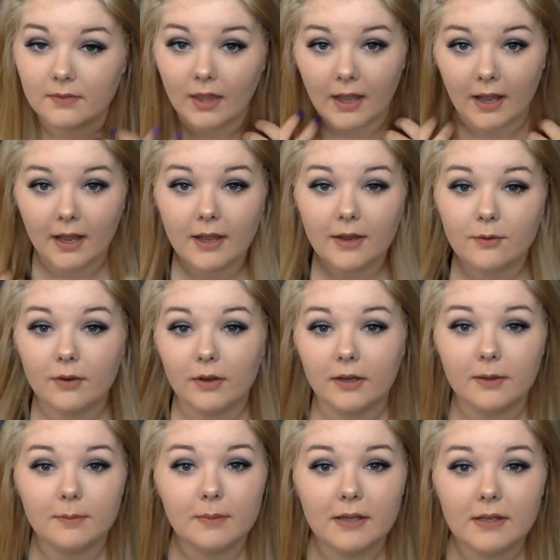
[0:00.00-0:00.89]
I
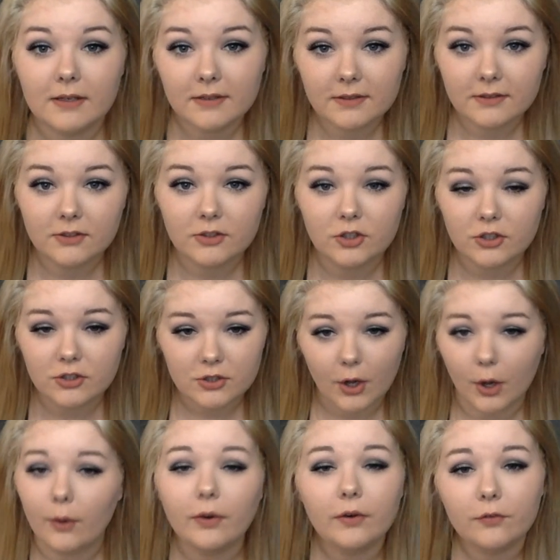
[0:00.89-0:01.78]
recommend just
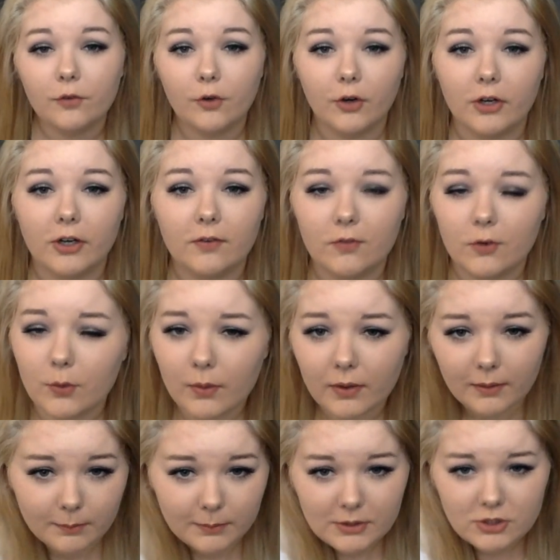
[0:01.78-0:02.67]
going for it. If you
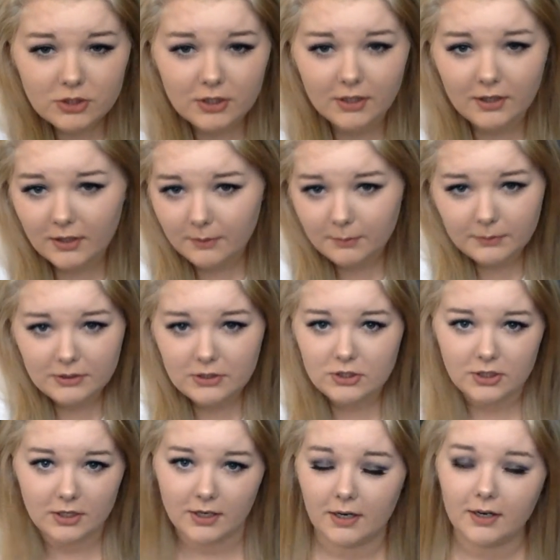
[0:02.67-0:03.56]
want to bleach your hair, bleach
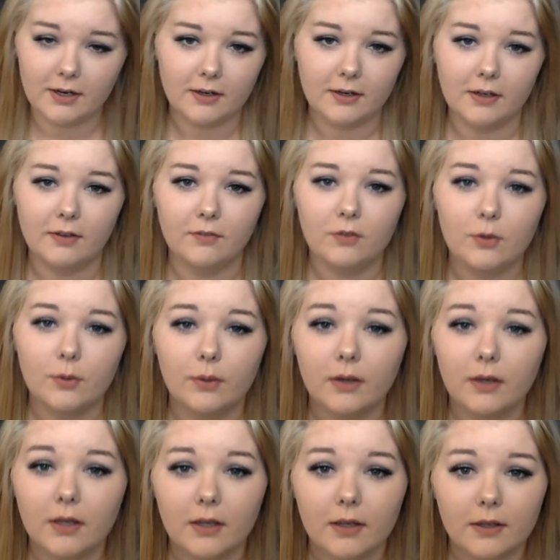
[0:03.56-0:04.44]
your hair. If you
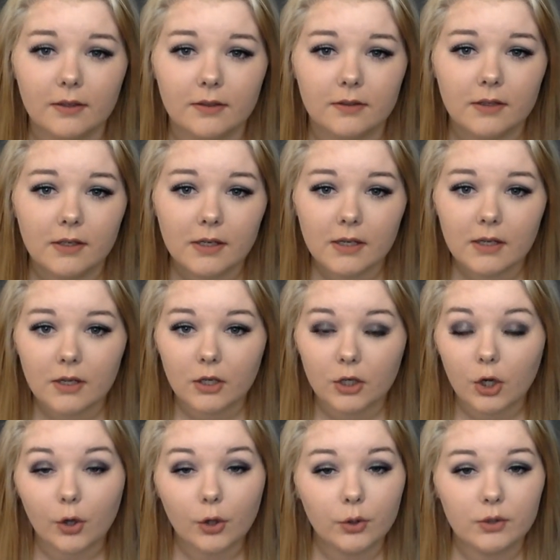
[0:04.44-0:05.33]
want to
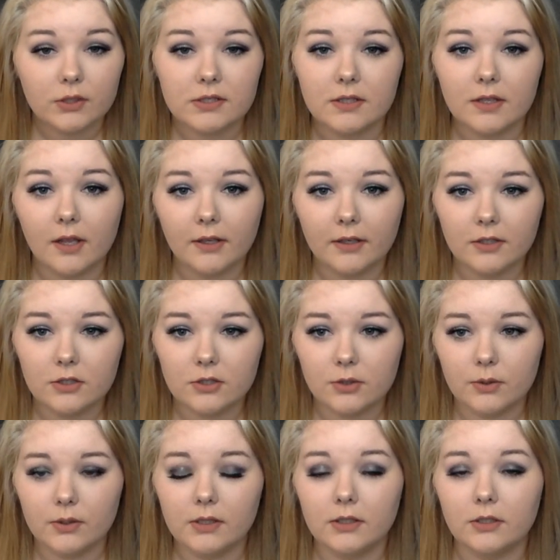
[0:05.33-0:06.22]
go to a salon and
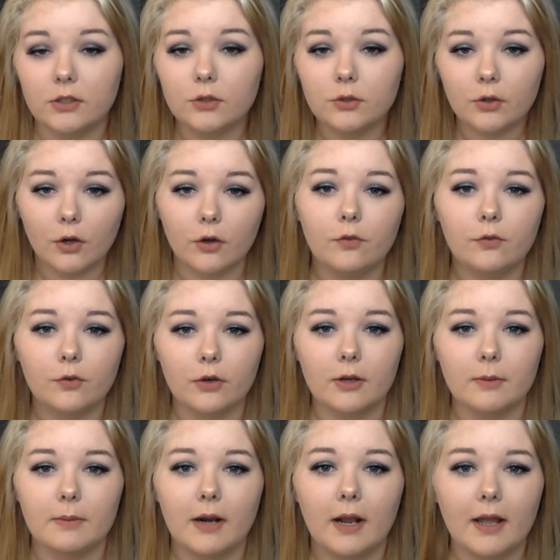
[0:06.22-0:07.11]
do it, you go for
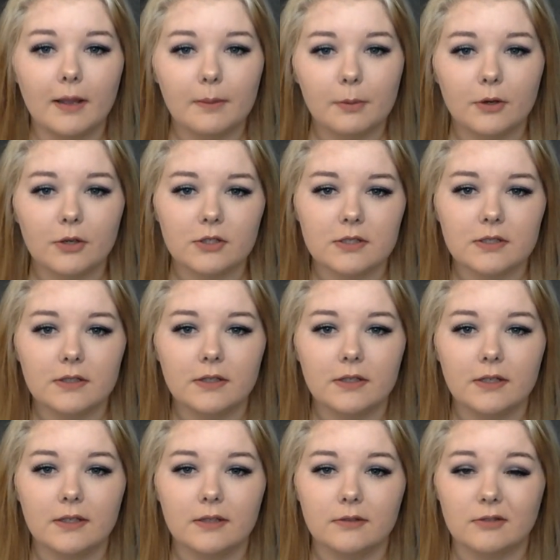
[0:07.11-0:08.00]
it. But I
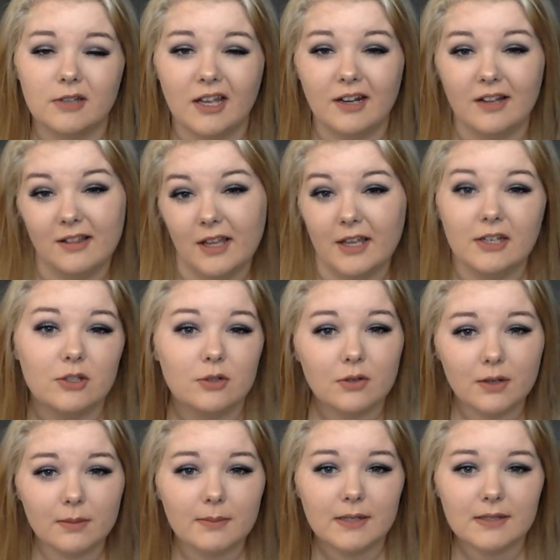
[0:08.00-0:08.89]
personally kind of like
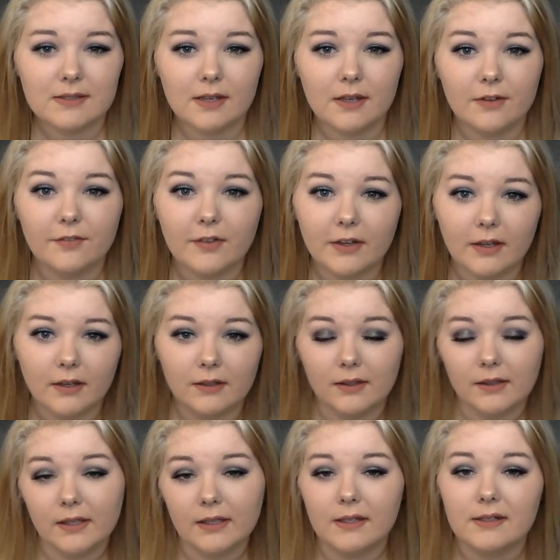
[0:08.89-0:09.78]
doing it myself. I kind
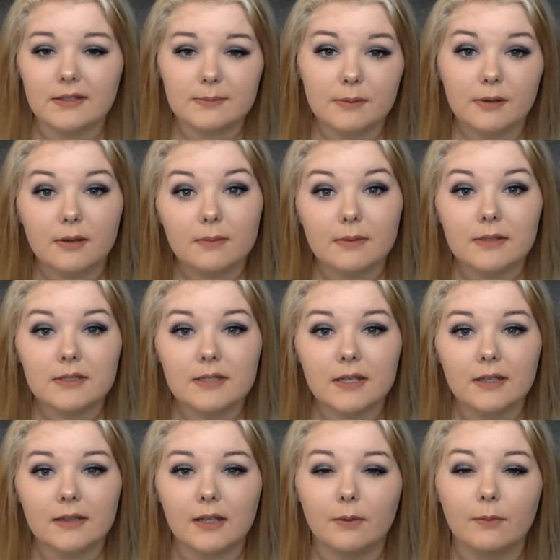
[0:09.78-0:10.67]
of like
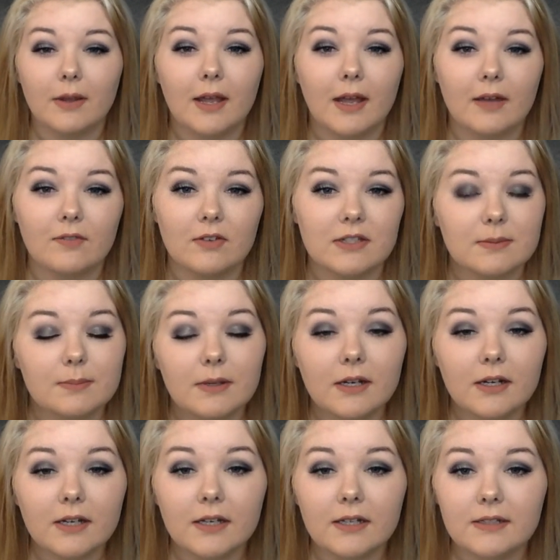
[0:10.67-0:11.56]
experimenting. That way I have
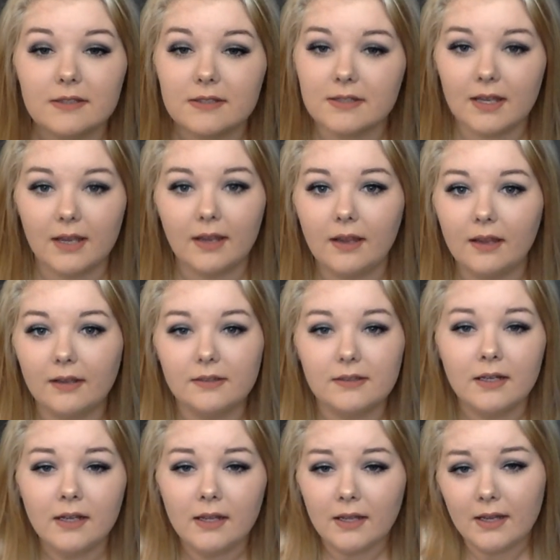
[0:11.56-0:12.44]
experience, and
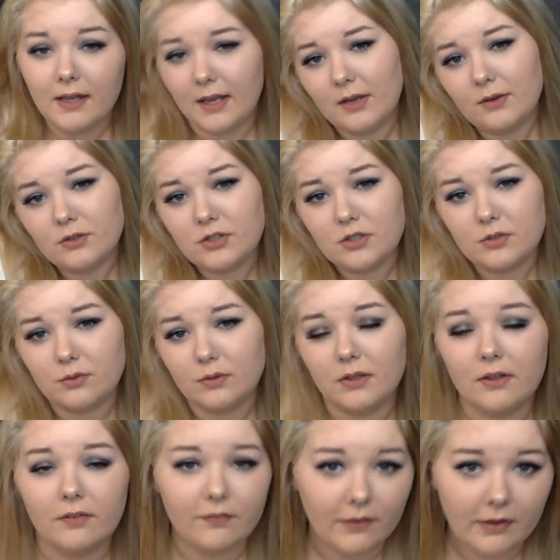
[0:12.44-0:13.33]
it was just
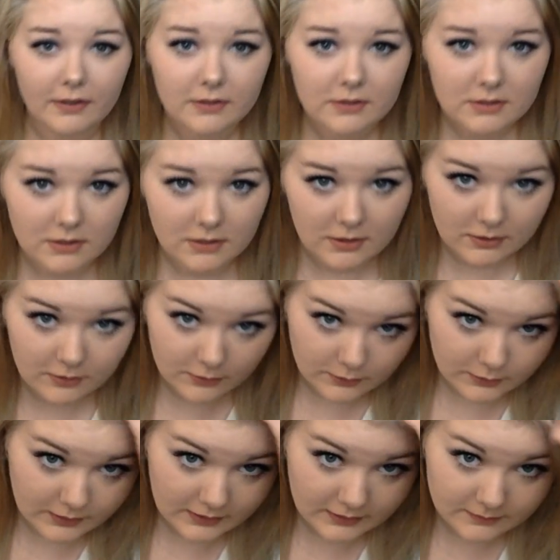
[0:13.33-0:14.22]
really fun to
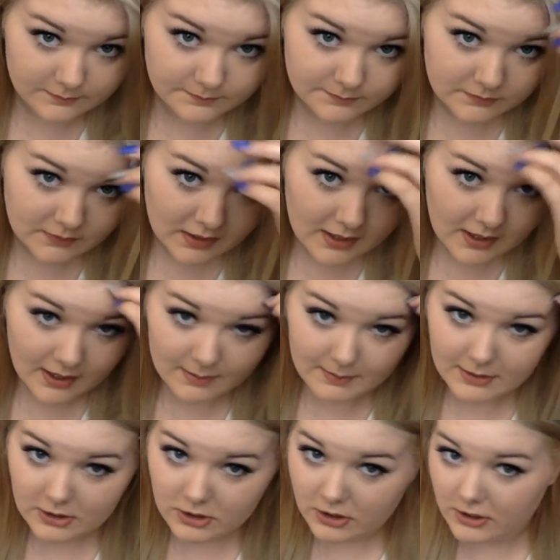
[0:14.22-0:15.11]
do. And
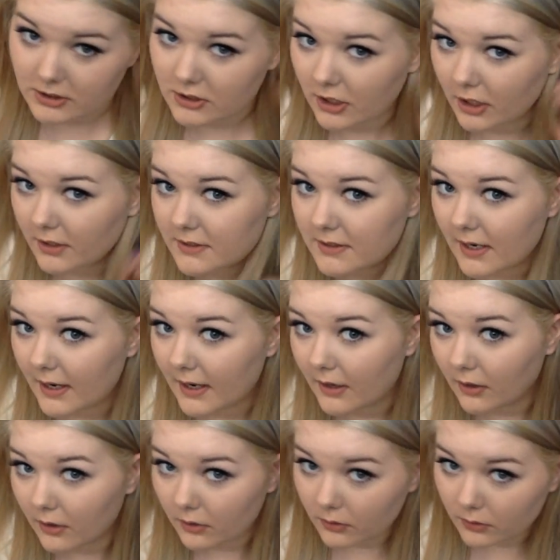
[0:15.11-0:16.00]
I'm actually shocked at
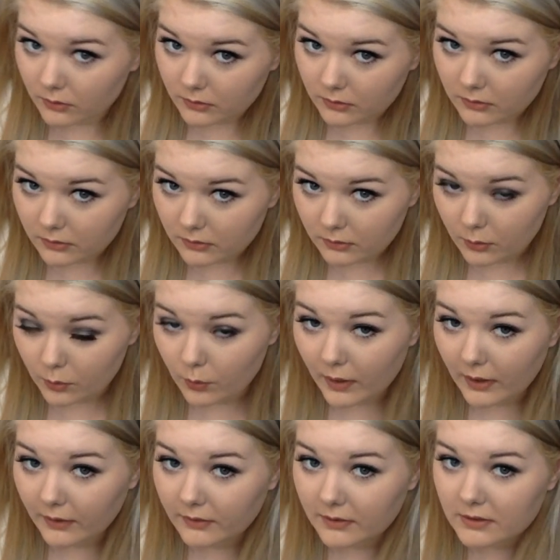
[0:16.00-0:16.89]
how
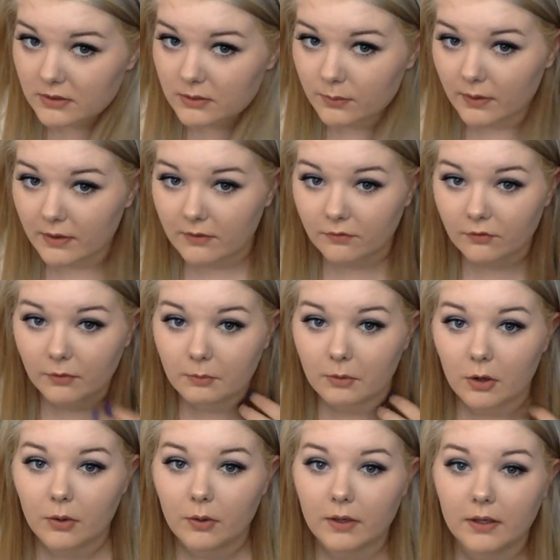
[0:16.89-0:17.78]
well this went from
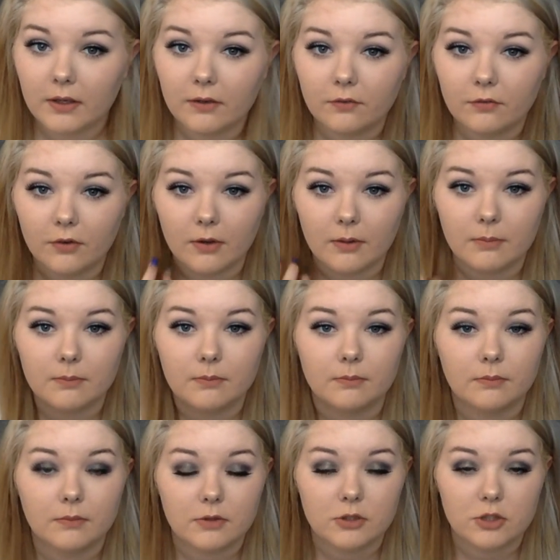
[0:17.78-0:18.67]
going
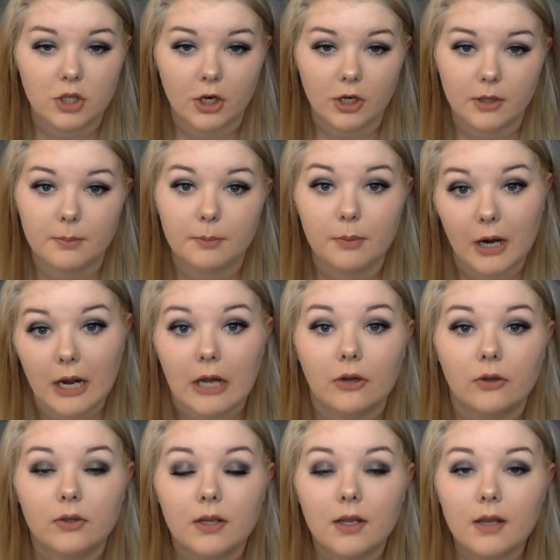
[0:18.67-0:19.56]
from dark
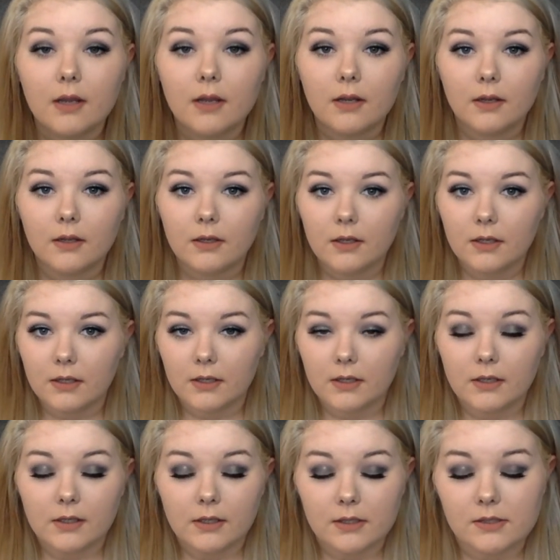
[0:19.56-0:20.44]
brown.
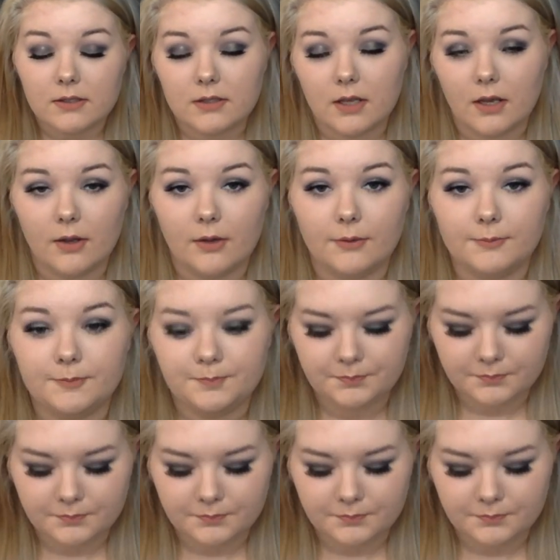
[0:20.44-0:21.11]
So